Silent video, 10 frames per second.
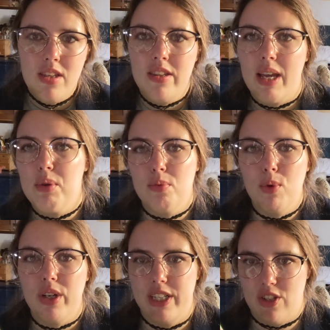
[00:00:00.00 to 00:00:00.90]
I was
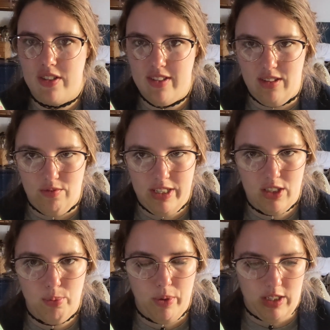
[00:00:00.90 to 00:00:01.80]
more interested in
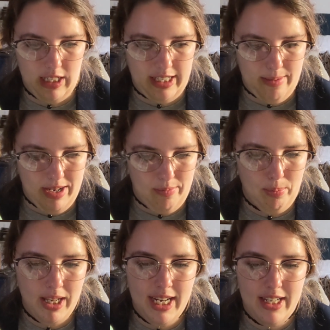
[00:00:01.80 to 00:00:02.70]
re-exploring a game I'd
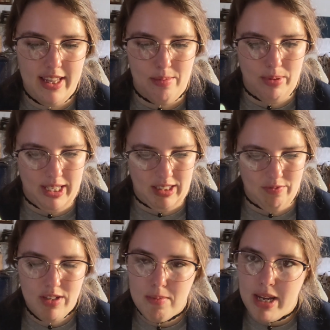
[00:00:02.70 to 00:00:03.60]
played than playing the
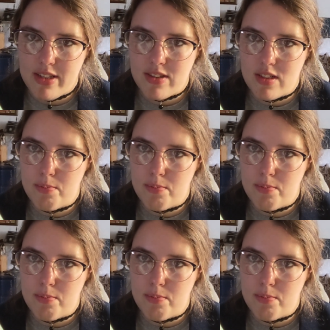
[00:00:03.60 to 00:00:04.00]
remaster,